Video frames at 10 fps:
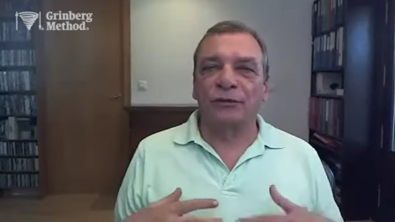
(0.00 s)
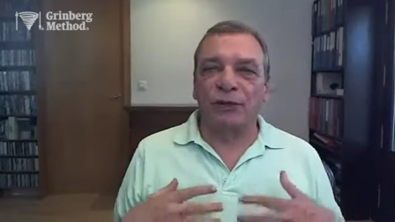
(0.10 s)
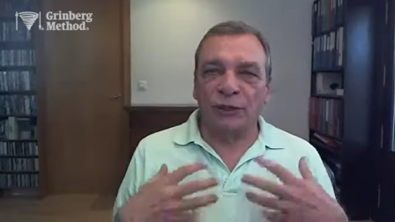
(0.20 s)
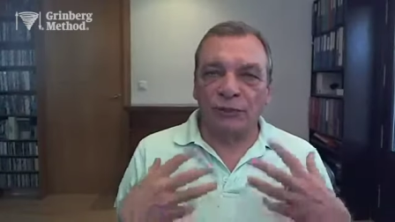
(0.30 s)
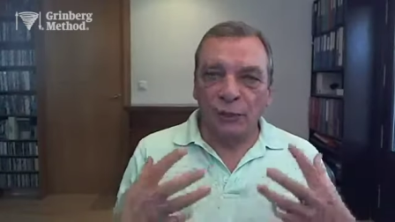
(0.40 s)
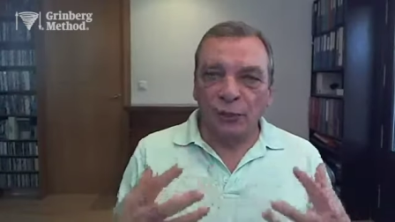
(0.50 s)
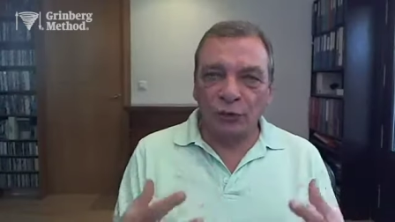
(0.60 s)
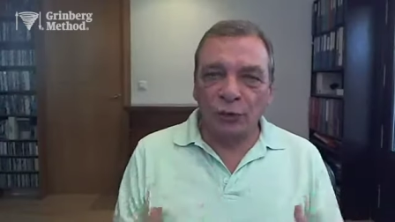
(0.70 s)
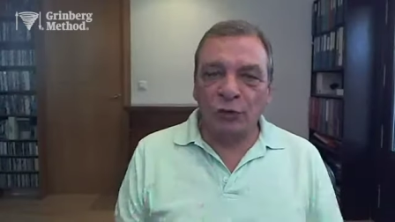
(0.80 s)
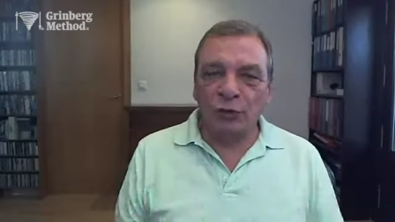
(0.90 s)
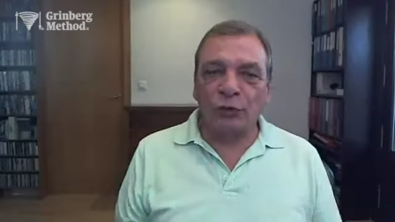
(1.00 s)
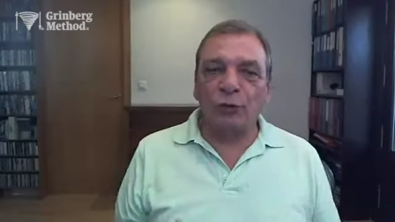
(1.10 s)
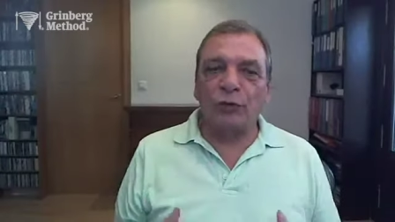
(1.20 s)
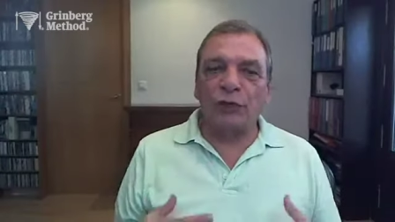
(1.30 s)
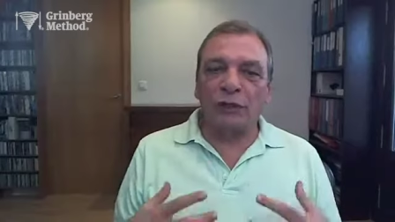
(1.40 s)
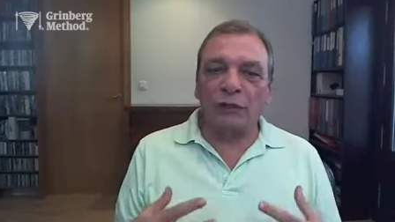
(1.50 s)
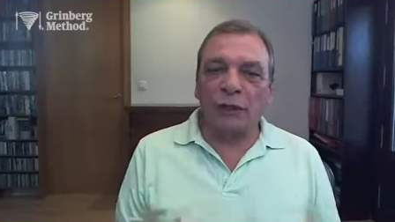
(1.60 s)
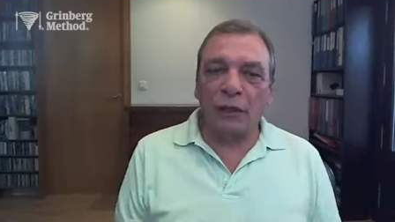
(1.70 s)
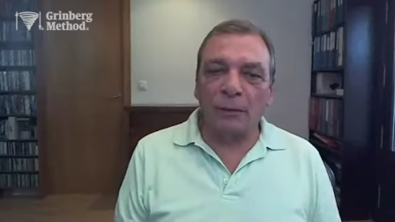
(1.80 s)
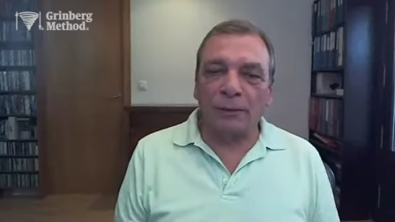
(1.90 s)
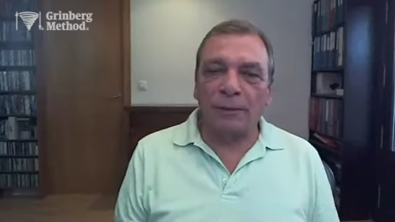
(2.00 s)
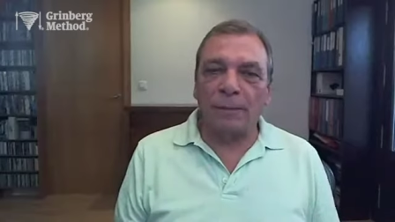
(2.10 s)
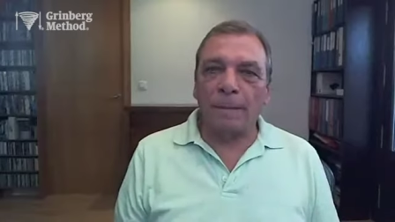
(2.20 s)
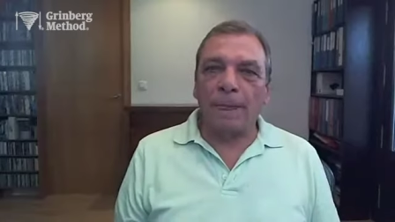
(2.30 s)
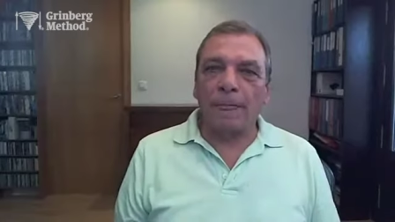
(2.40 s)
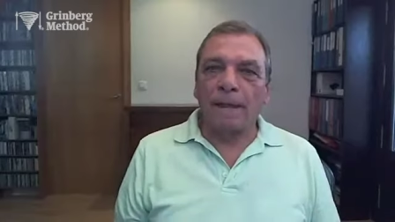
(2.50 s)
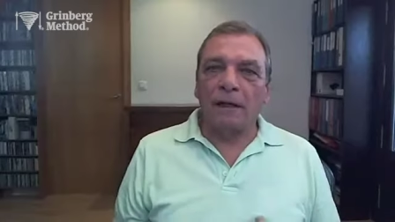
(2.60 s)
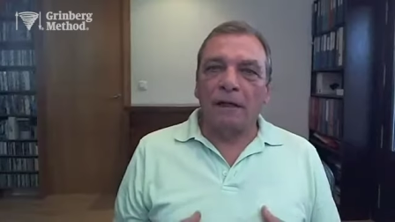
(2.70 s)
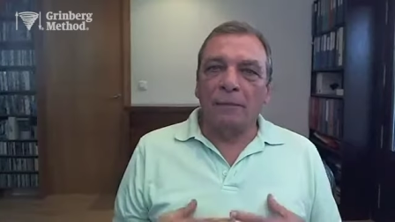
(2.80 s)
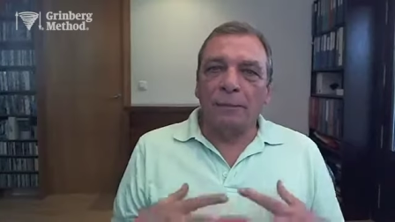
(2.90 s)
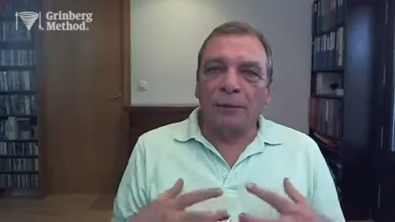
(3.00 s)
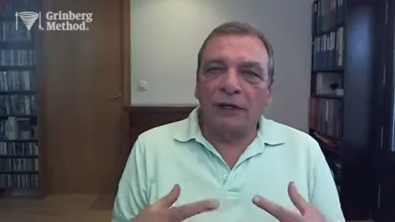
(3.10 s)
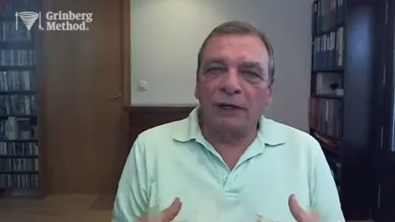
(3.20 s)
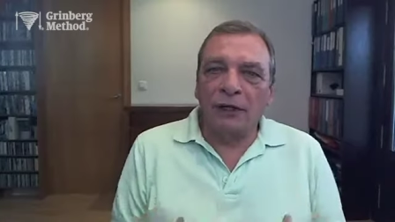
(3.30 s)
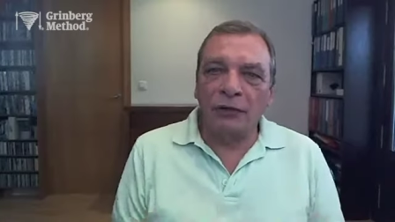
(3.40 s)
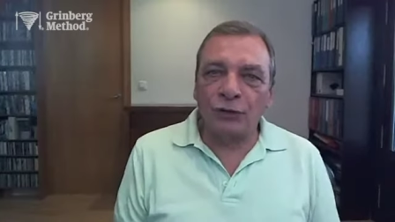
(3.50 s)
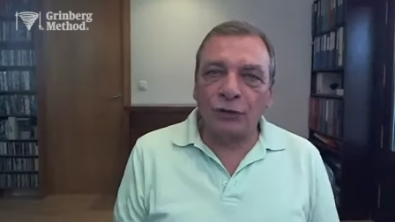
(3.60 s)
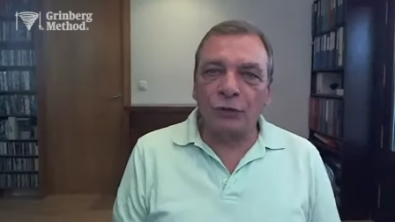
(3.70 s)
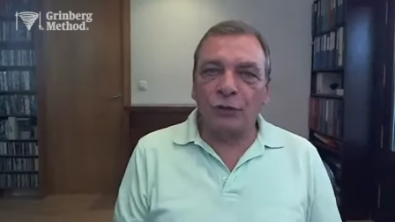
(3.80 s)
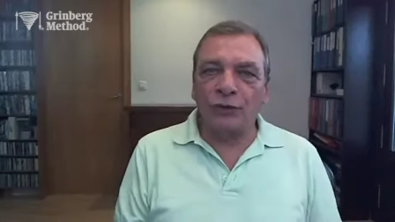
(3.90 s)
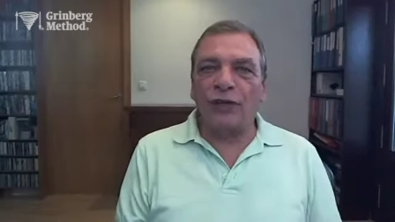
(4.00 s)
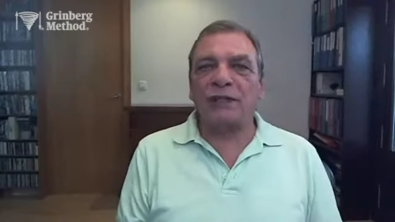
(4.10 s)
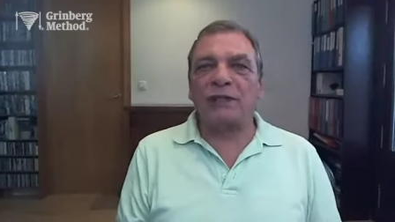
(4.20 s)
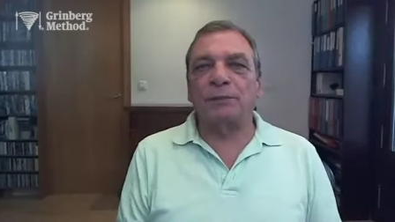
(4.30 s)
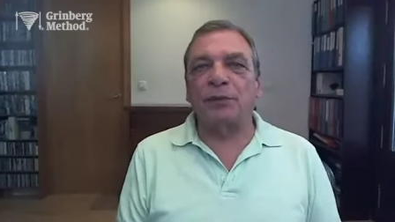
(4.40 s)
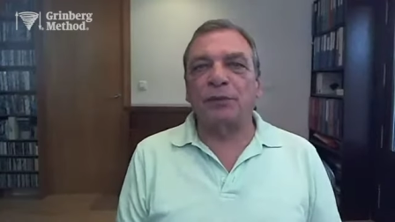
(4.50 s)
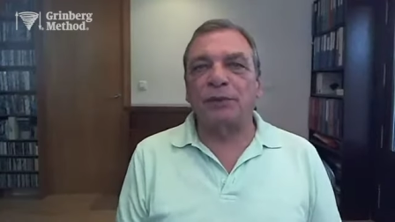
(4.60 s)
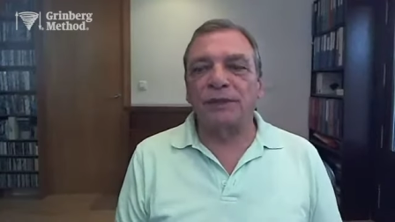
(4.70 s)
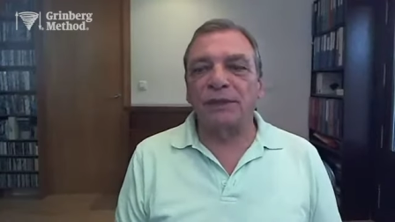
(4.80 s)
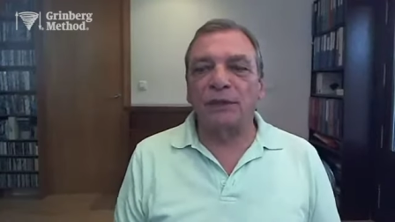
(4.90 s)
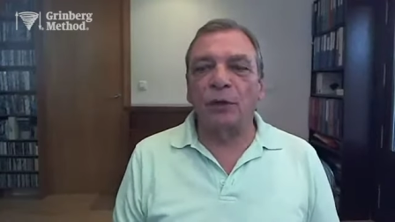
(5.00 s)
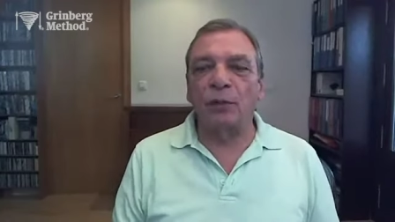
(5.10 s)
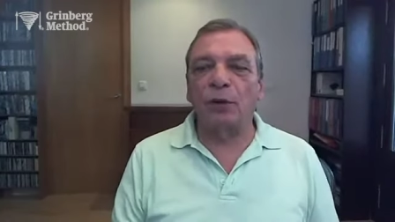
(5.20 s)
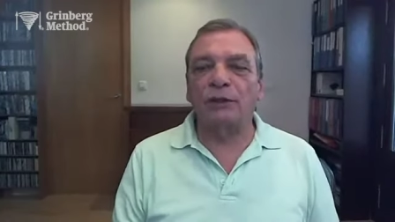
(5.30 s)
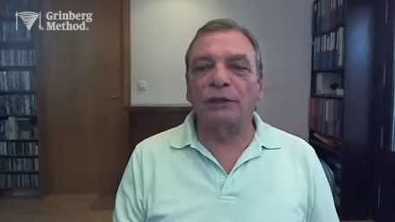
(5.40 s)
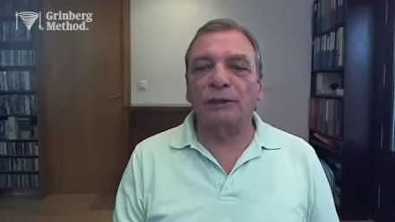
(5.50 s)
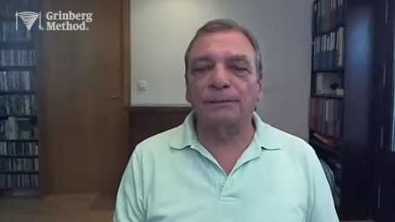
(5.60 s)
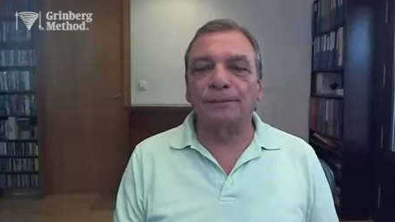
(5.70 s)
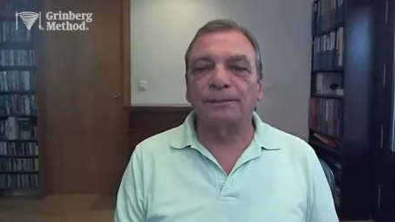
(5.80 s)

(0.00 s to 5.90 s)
Just continue to build it up and pay attention to the experience in your body.